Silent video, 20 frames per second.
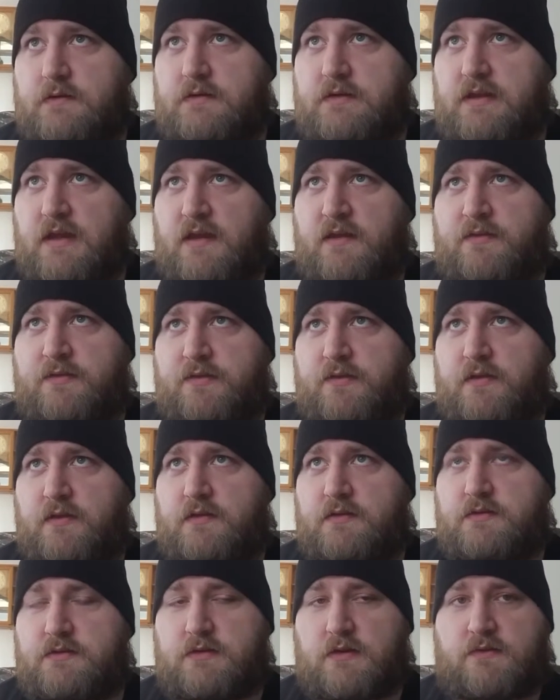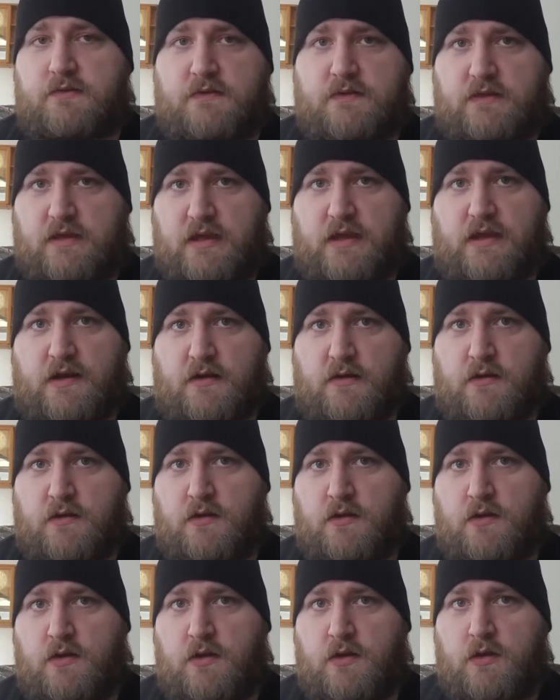death doesn't care
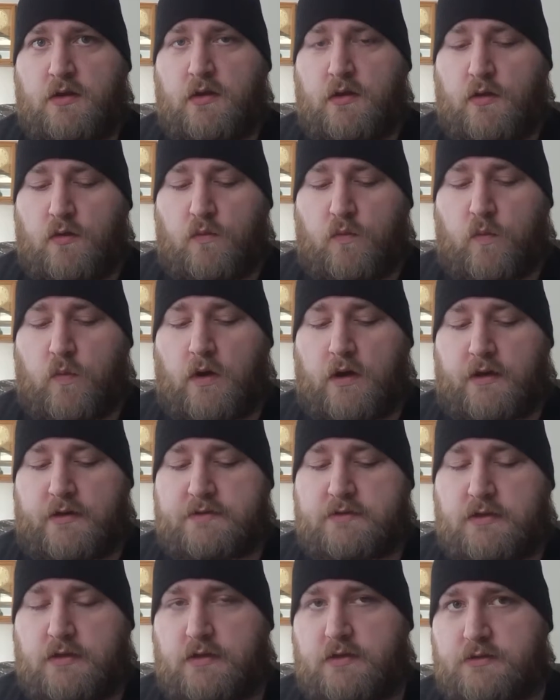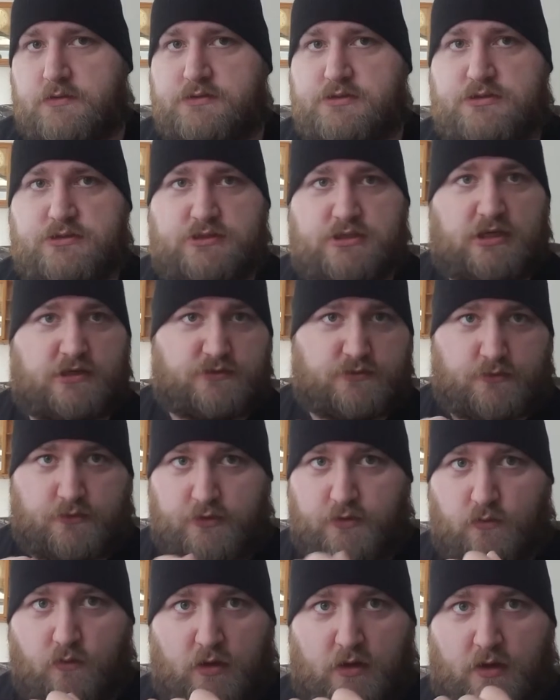what gender
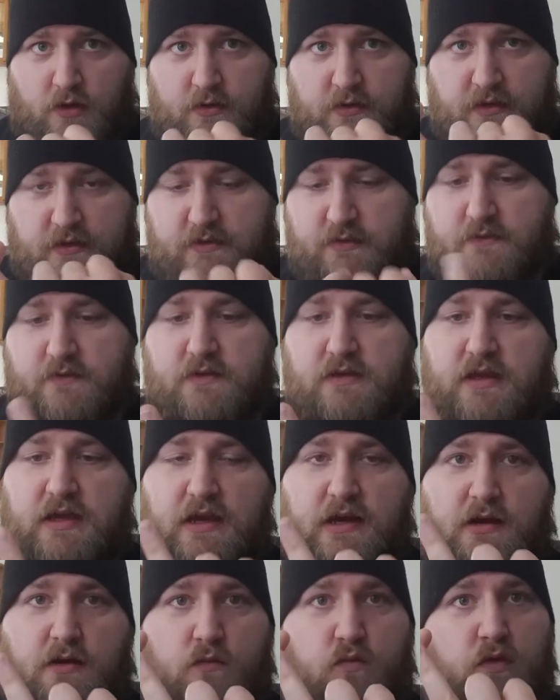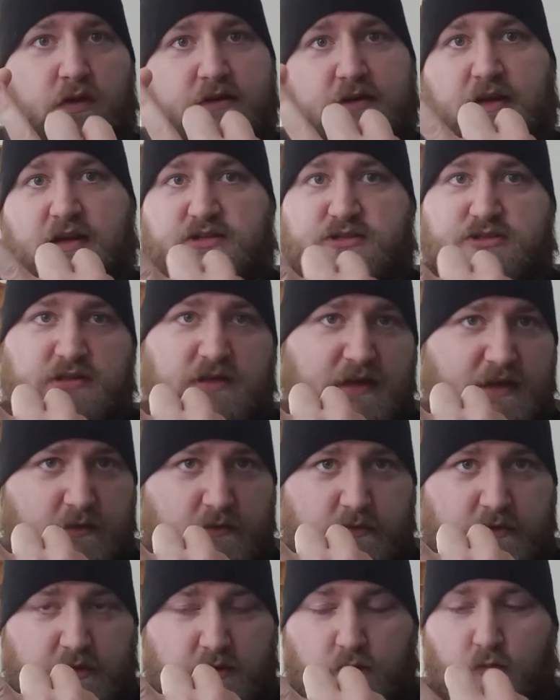you are. It doesn't care what
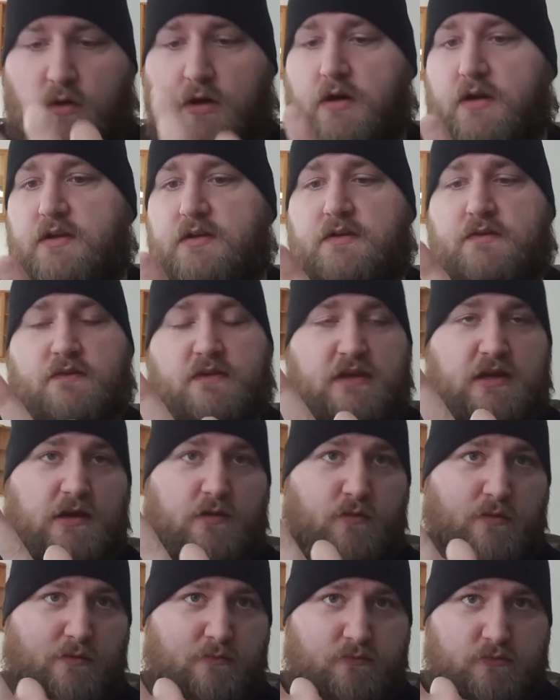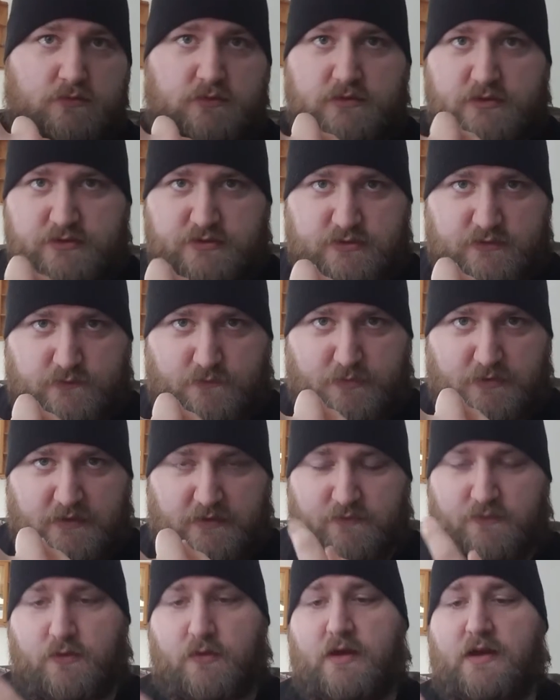nationality you are. It doesn't care what religious
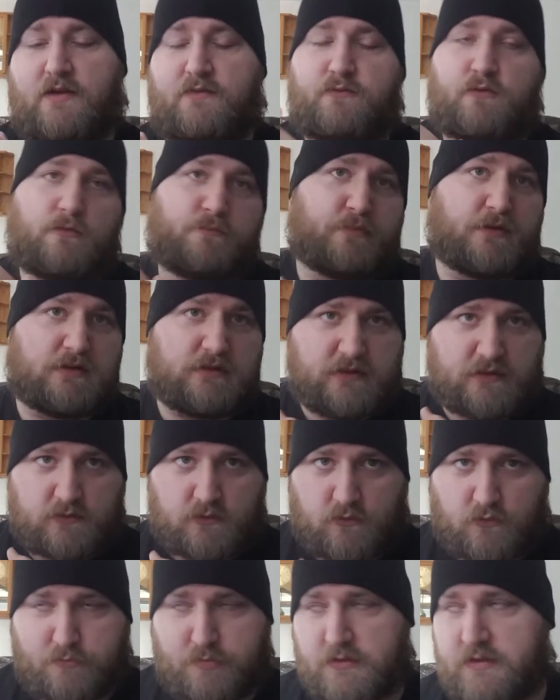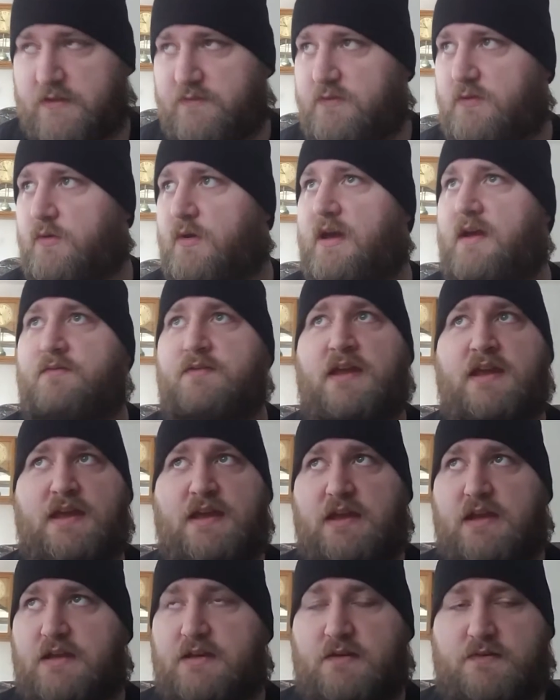beliefs you have, what political beliefs you have.
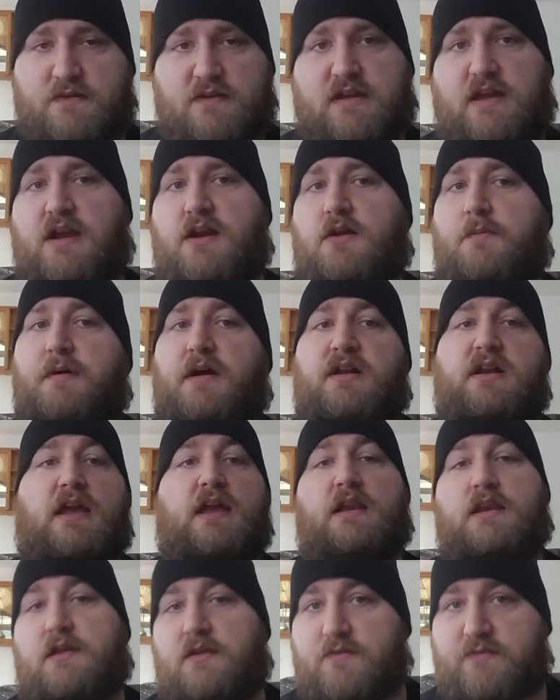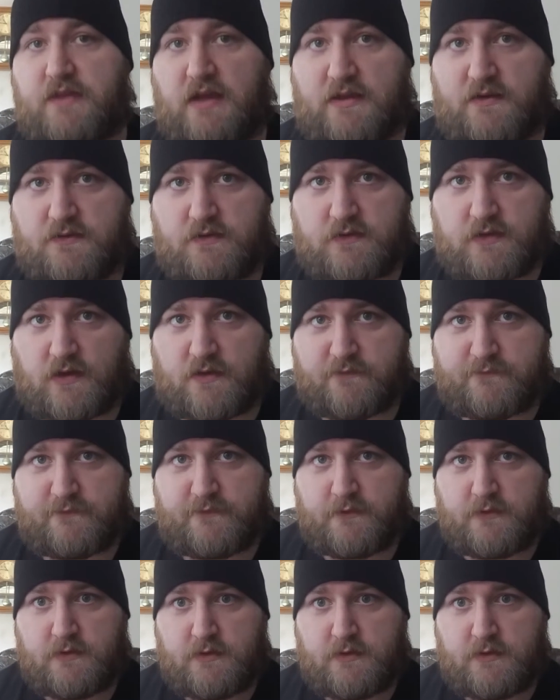It doesn't care about any of that stuff.